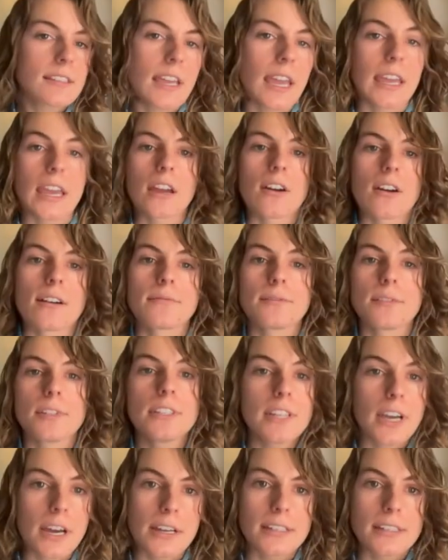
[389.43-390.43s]
kicking off
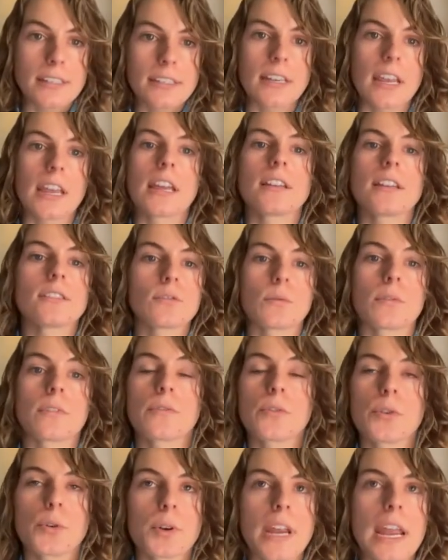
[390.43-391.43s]
dust and
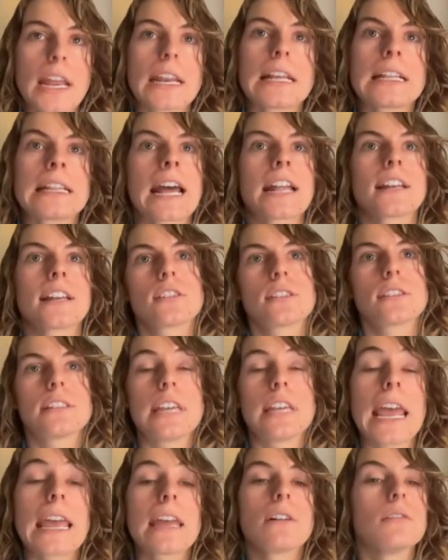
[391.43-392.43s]
sort of creating that
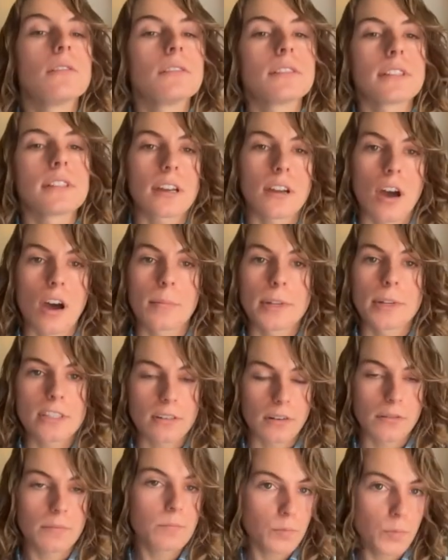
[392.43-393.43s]
tail that
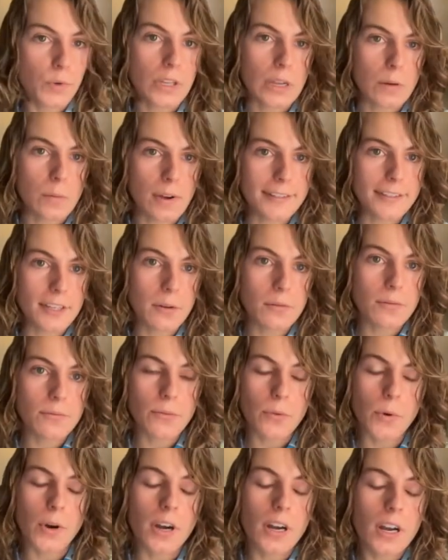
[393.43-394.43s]
comets are really well known
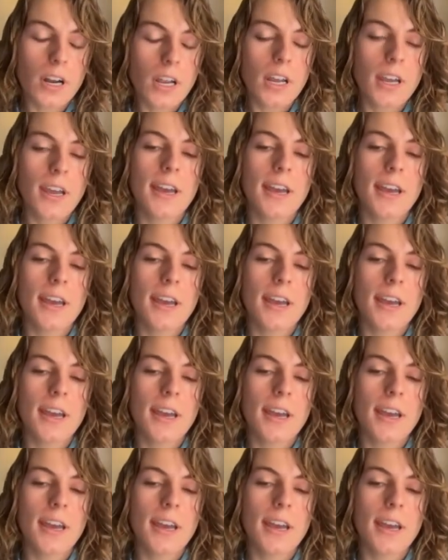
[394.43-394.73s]
for.